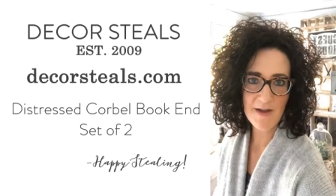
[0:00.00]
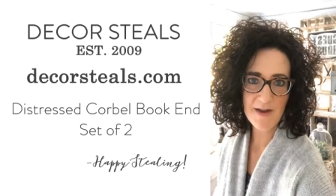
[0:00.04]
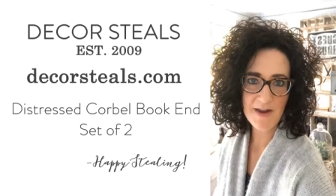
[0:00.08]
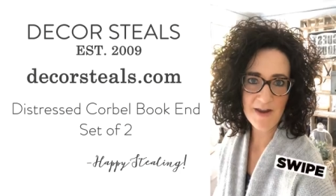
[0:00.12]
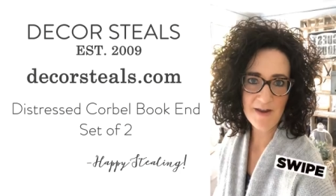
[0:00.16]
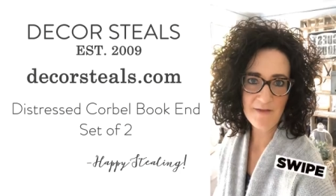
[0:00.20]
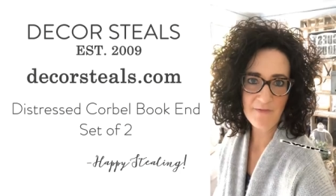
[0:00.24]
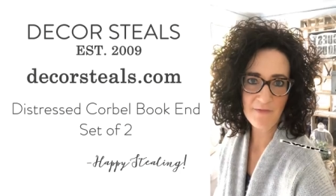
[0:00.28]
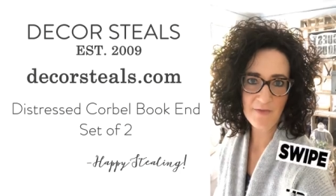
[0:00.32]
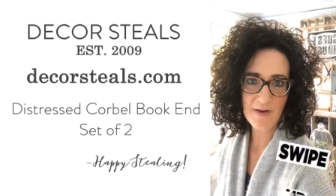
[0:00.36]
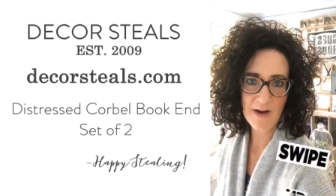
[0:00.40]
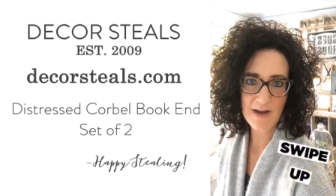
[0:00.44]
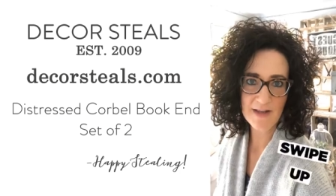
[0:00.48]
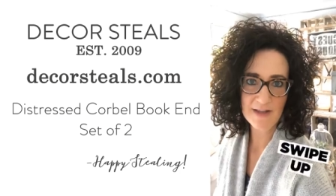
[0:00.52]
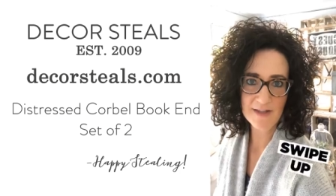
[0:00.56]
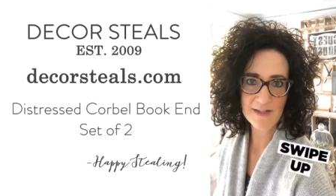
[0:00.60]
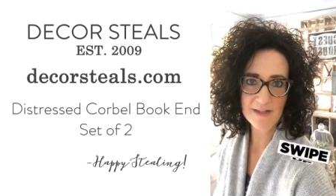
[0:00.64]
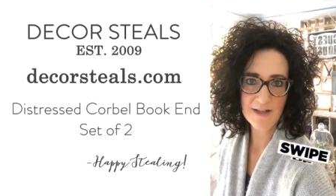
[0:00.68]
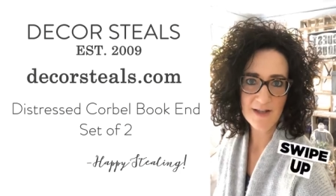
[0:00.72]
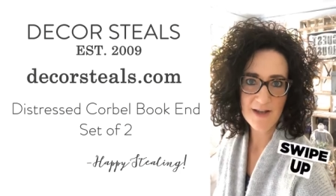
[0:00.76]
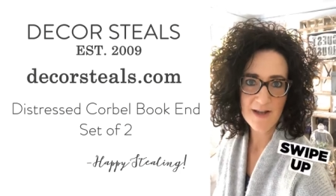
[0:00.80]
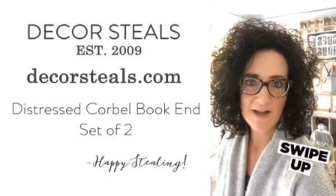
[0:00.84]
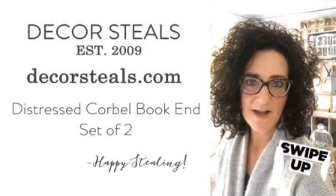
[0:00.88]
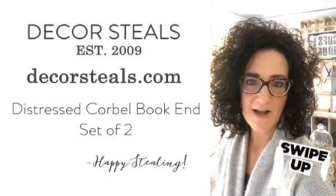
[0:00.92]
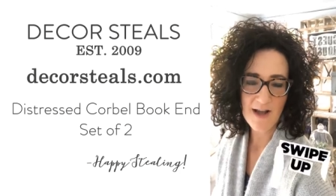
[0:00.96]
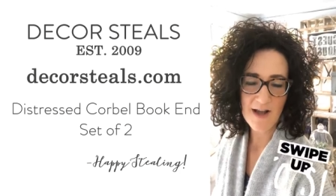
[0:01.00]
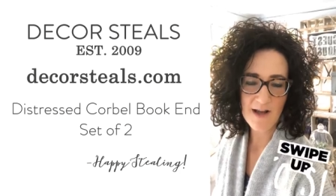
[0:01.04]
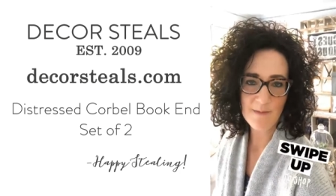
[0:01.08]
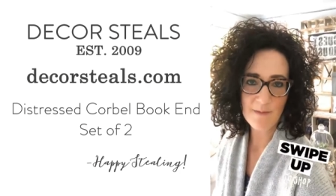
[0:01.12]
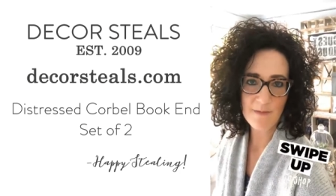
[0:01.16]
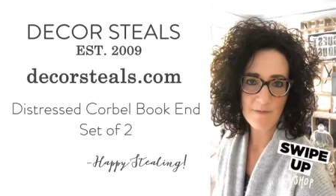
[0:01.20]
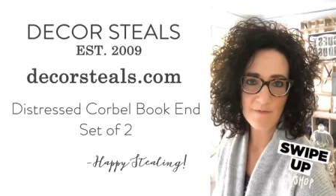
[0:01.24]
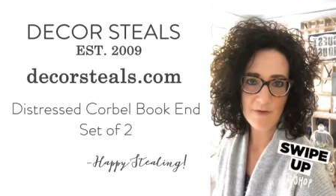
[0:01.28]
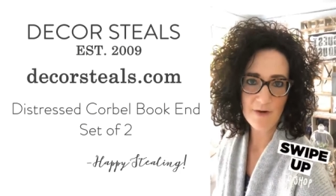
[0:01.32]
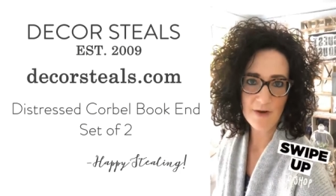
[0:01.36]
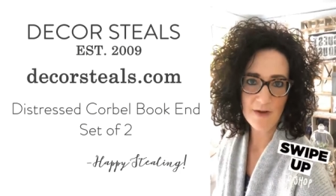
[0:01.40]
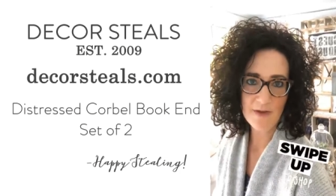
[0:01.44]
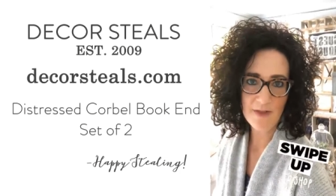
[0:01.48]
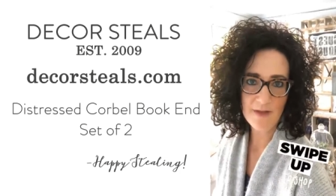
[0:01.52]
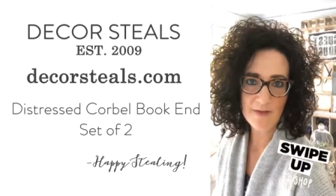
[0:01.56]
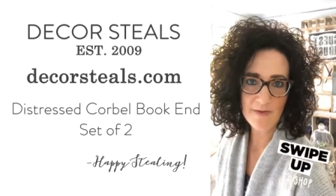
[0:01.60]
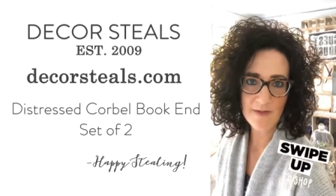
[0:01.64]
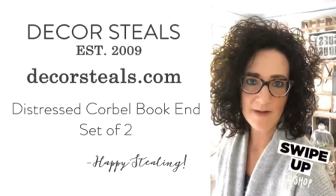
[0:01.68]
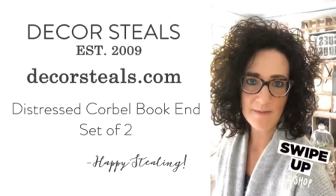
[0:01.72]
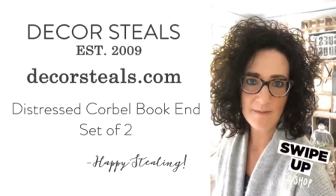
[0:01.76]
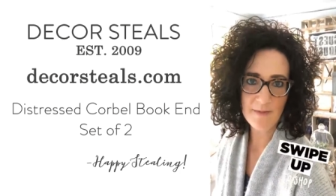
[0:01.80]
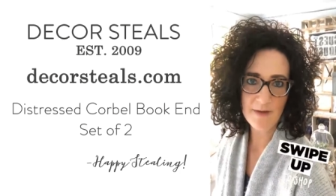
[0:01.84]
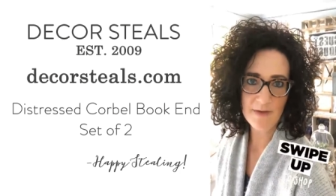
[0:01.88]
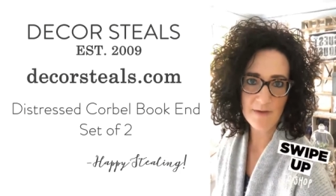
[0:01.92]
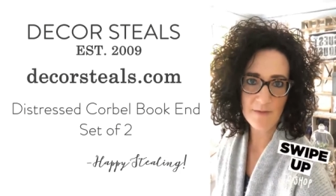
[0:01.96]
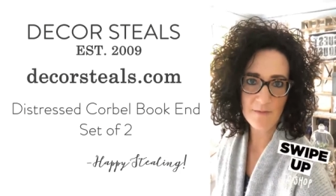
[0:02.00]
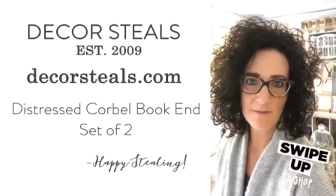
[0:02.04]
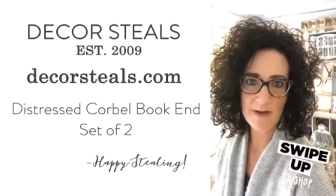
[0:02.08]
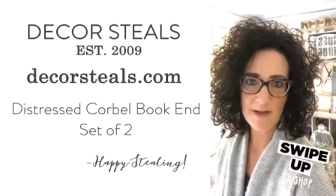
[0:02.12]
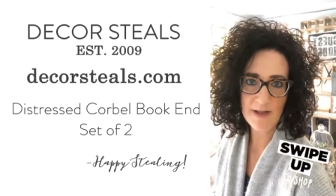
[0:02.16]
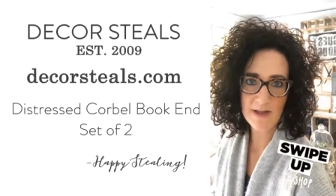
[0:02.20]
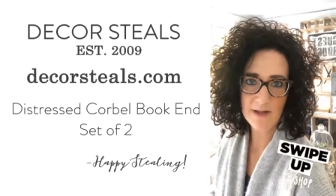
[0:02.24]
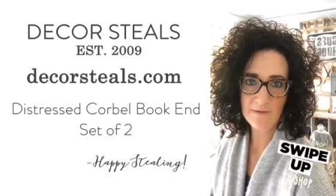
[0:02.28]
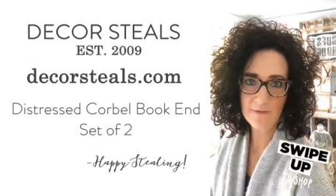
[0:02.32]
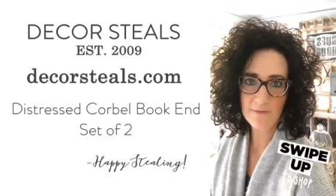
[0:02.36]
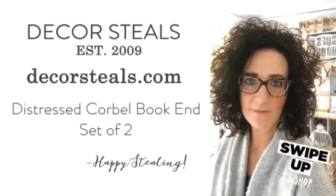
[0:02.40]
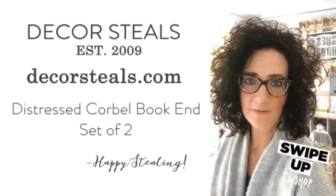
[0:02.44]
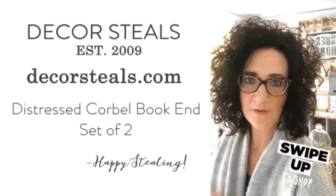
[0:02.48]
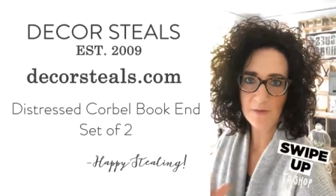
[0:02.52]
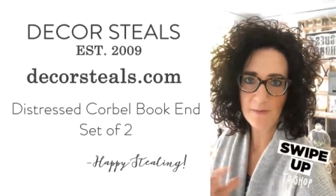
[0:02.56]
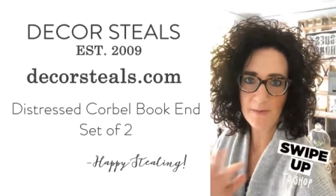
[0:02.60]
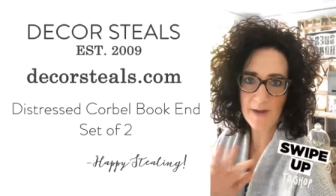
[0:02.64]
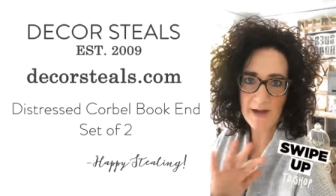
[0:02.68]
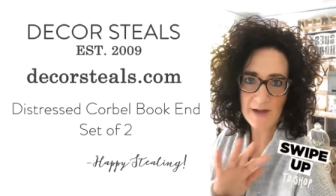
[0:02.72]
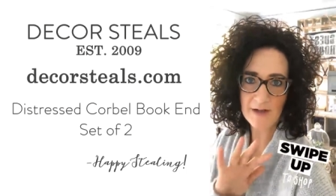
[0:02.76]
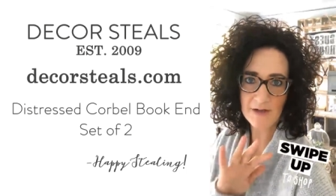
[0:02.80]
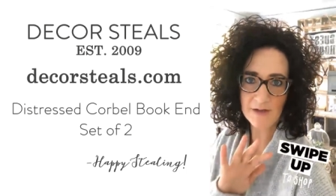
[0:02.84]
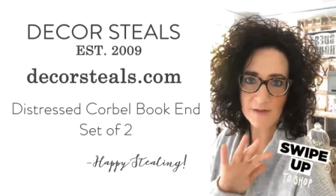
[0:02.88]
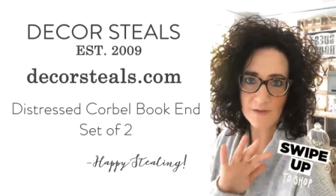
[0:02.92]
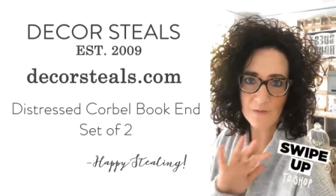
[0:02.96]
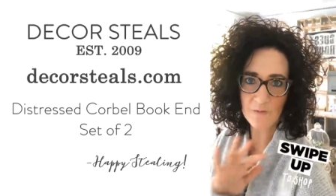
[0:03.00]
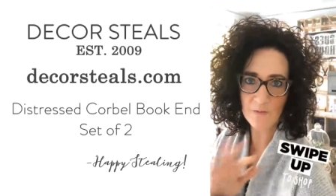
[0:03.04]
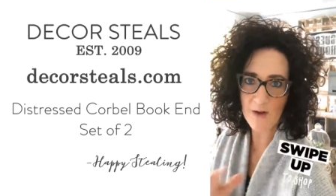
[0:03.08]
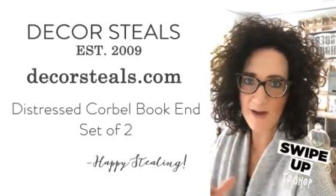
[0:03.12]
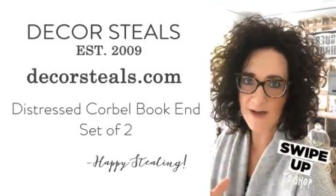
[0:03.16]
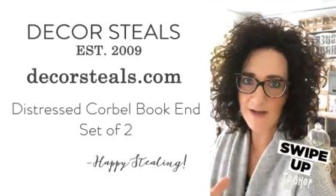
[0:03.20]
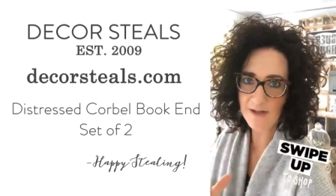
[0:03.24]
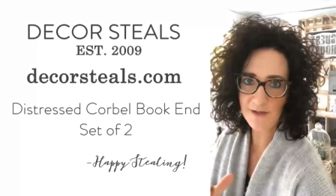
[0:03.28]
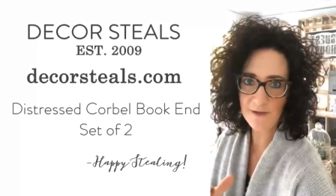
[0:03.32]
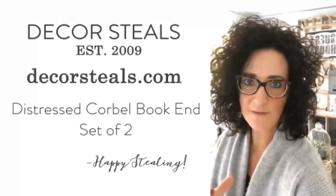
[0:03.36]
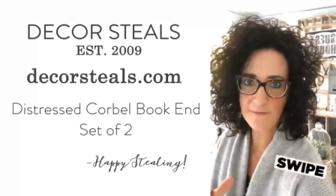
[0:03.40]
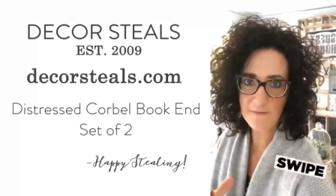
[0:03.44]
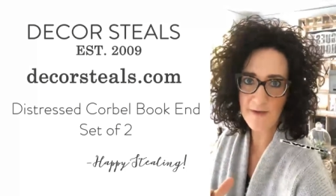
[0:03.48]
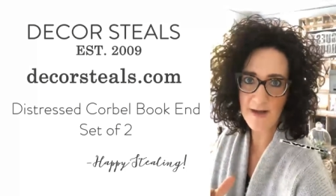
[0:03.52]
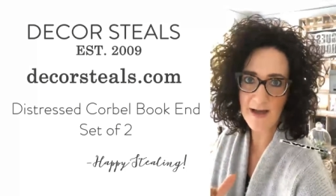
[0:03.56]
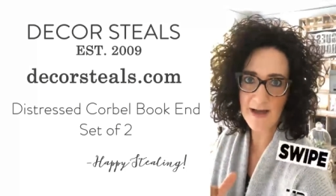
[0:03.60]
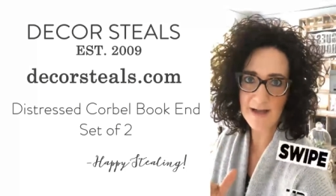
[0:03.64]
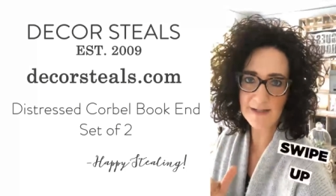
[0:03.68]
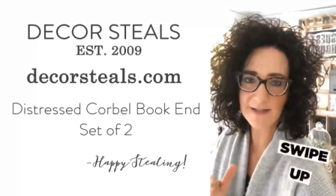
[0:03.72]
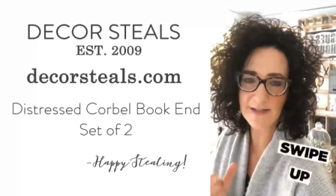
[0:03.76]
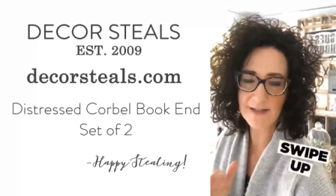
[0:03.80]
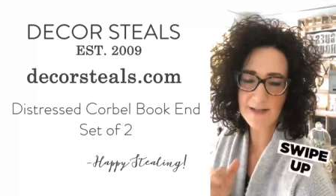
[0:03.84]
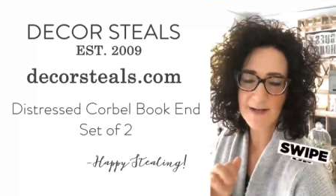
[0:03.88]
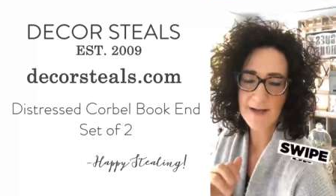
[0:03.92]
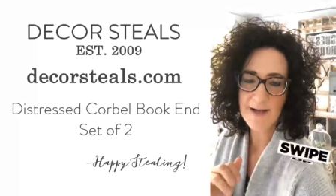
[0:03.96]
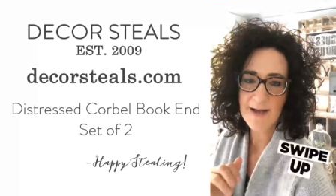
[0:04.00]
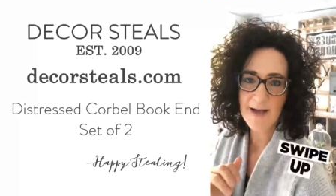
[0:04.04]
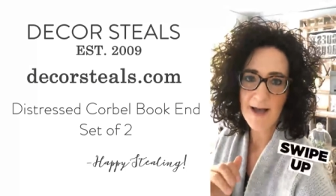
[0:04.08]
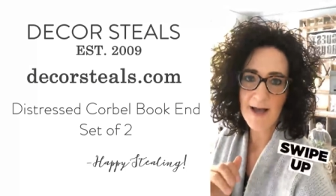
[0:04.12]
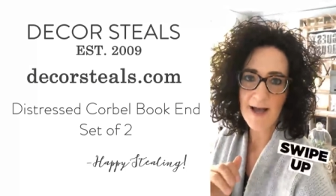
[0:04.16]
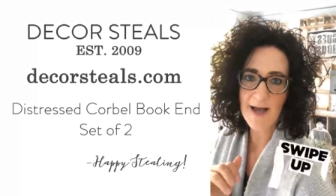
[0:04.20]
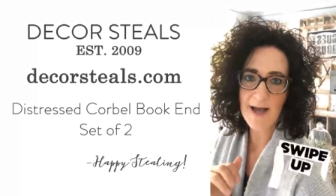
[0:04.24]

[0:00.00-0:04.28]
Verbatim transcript: Sunday, friends. Um, if you're anything like me, the weekend flew by just way too fast,